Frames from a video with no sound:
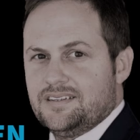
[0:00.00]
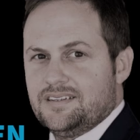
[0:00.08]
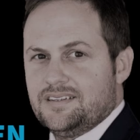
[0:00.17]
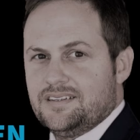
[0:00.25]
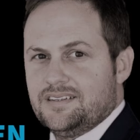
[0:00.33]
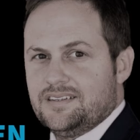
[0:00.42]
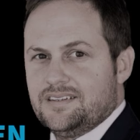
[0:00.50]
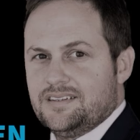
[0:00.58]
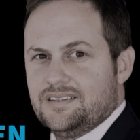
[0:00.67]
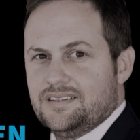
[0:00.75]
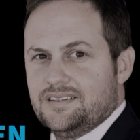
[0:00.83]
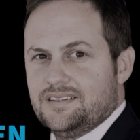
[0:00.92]

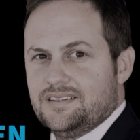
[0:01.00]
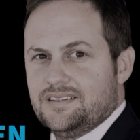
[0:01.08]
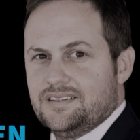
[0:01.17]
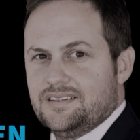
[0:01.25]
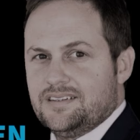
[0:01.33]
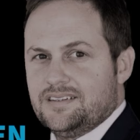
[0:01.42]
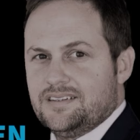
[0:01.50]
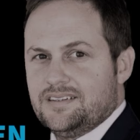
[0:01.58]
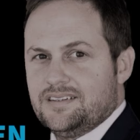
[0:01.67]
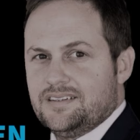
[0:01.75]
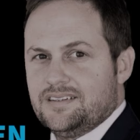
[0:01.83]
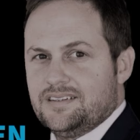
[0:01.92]

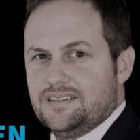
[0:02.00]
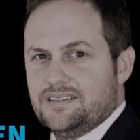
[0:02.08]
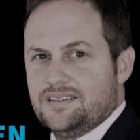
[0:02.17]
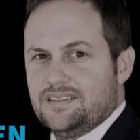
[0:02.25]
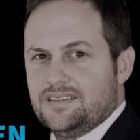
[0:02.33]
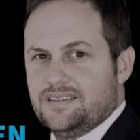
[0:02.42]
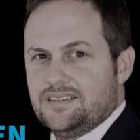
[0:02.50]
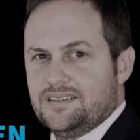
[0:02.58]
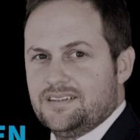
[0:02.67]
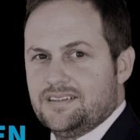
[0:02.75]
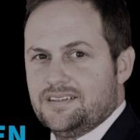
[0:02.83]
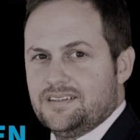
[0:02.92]

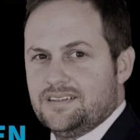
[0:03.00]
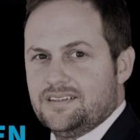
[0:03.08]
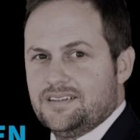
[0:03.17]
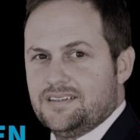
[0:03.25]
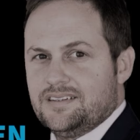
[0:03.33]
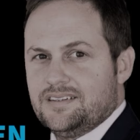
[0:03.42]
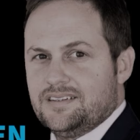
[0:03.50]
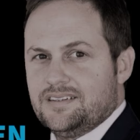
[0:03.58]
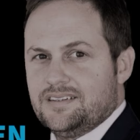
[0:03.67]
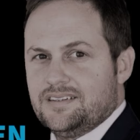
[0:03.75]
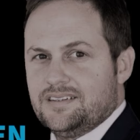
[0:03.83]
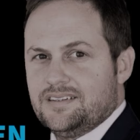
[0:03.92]

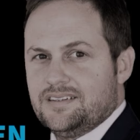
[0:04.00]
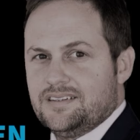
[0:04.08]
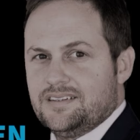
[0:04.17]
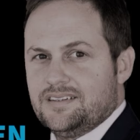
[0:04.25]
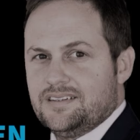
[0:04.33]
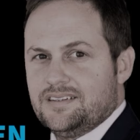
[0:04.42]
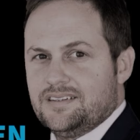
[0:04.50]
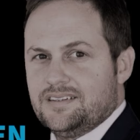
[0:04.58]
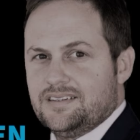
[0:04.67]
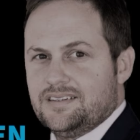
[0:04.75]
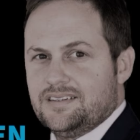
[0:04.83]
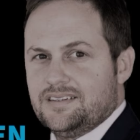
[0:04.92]

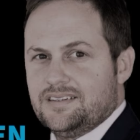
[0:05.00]
[no speech]